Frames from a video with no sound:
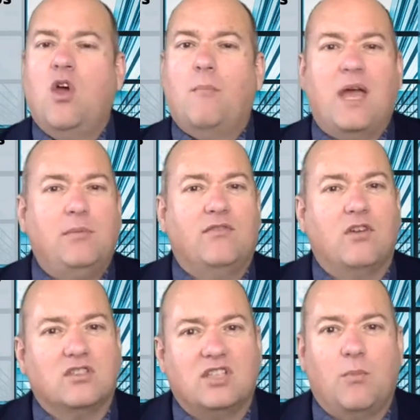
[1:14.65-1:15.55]
maybe you've
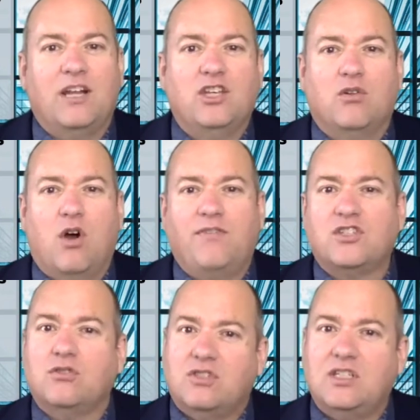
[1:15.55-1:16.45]
got someone in your
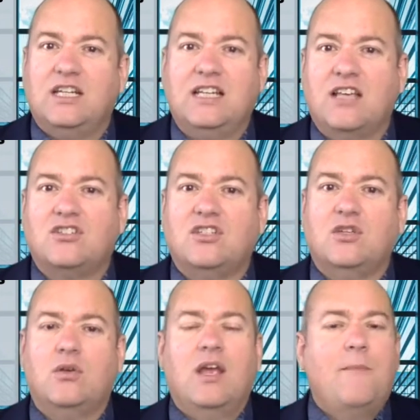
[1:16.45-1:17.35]
office who's sitting next to you,